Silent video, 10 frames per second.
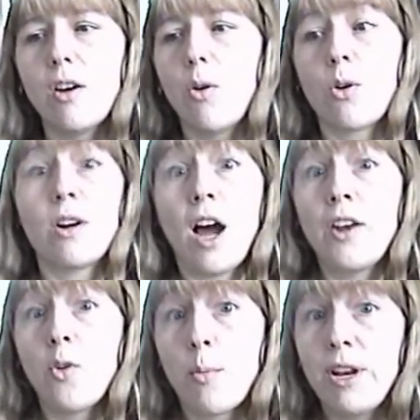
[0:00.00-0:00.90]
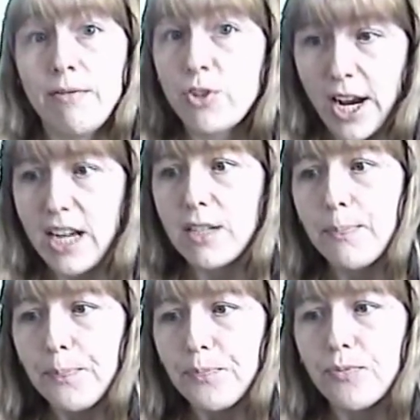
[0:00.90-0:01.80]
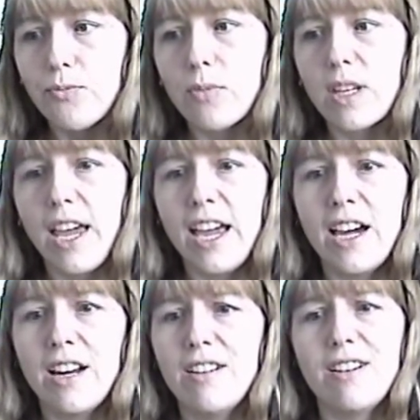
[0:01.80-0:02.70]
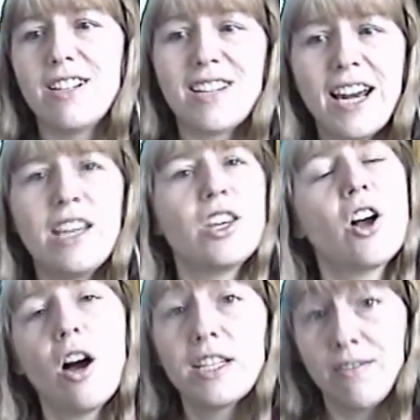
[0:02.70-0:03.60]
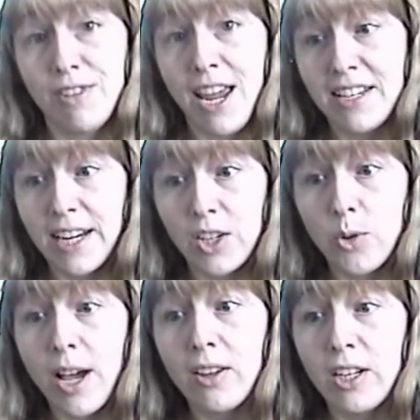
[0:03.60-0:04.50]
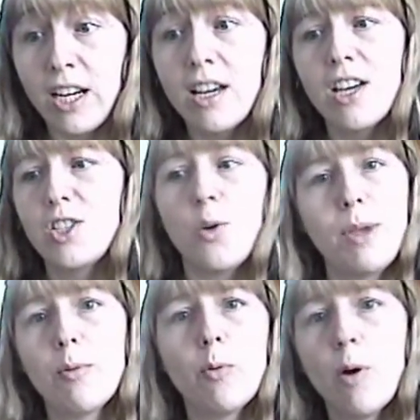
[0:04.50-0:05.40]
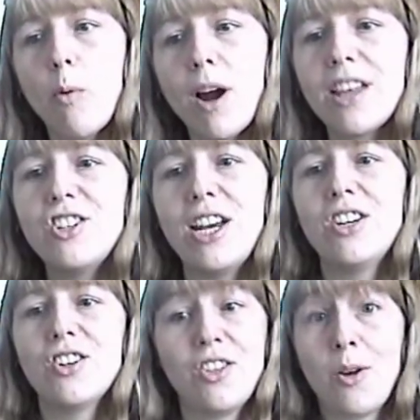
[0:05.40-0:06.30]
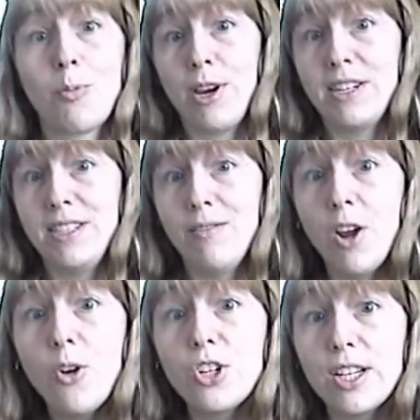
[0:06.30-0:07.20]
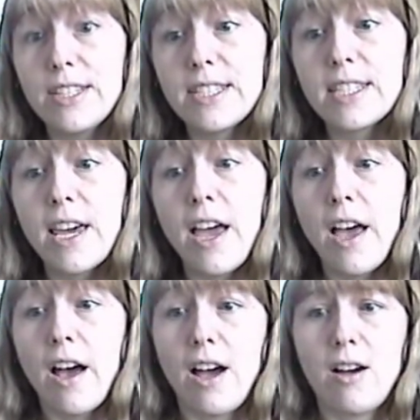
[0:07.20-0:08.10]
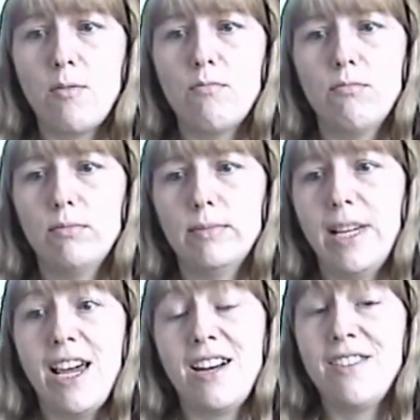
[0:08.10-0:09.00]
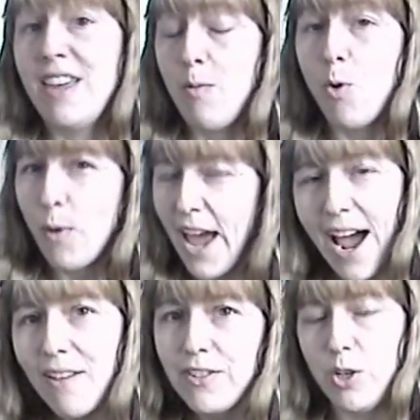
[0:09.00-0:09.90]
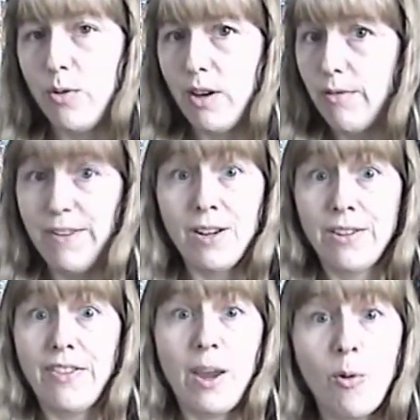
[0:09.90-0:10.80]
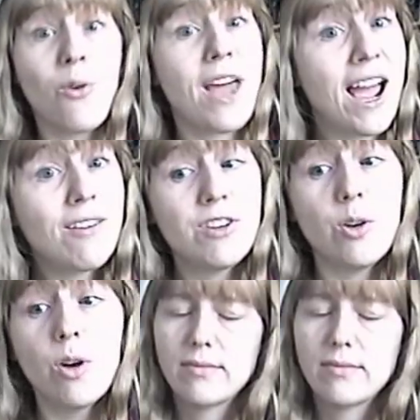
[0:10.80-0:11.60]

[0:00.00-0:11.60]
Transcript: or non-normative trait and assign it the cause of the asexuality so people won't want to change their preconceived notions. And they won't have to, they'll feel that they won't have to.